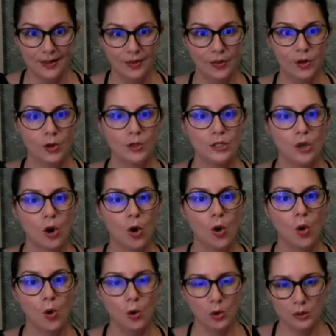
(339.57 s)
those
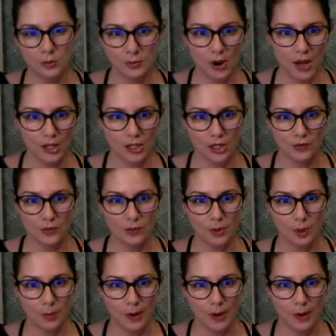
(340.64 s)
old projects from your